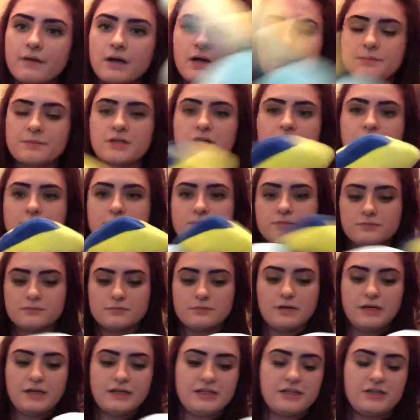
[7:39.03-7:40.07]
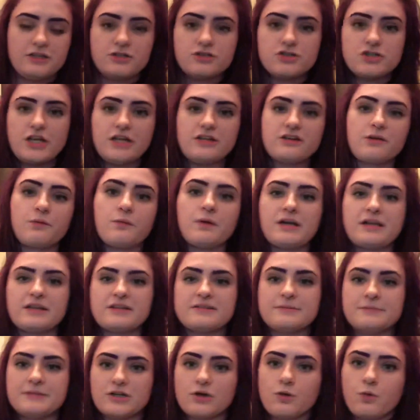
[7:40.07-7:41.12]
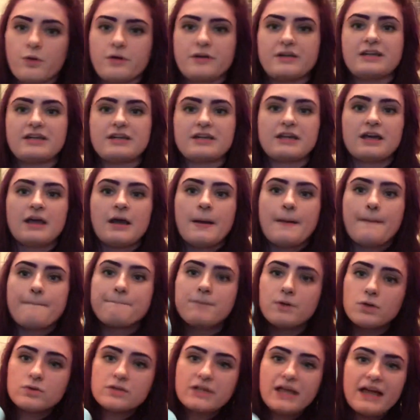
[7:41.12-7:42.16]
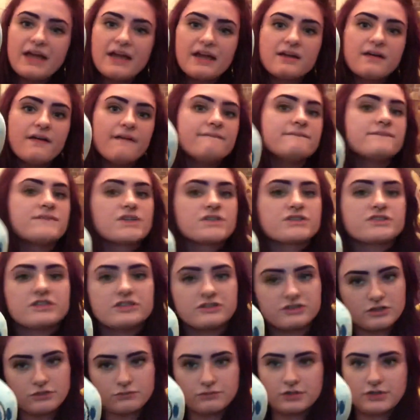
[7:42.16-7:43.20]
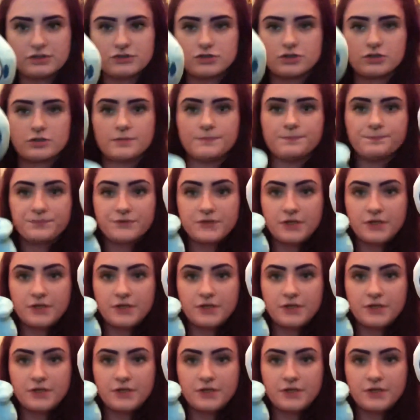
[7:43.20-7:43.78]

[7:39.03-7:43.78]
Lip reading: I need to change, I want it to be coordinated. Bootleg versus original.